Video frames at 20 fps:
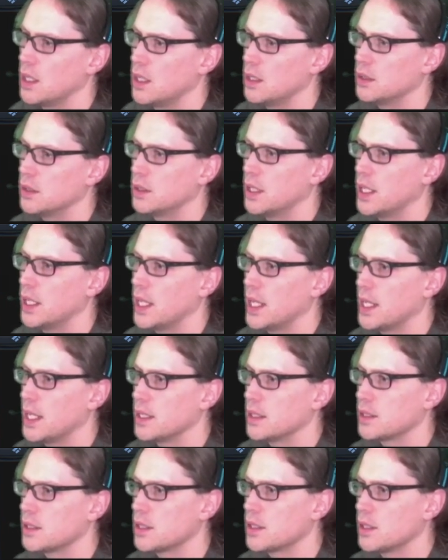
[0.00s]

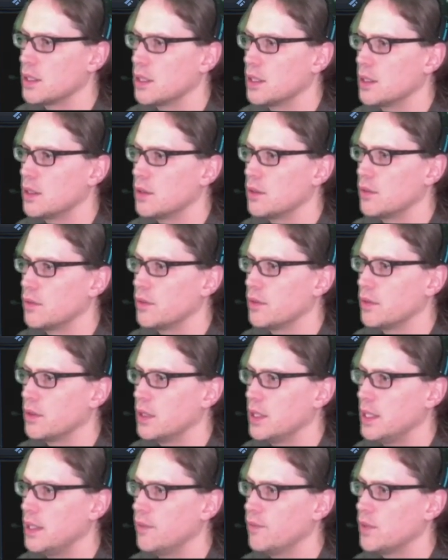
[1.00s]
Okay, so
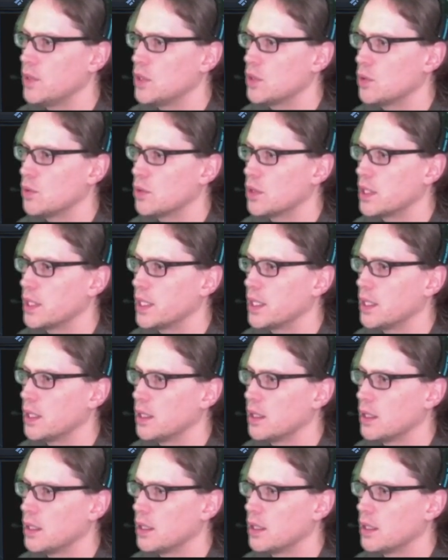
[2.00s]
inventory.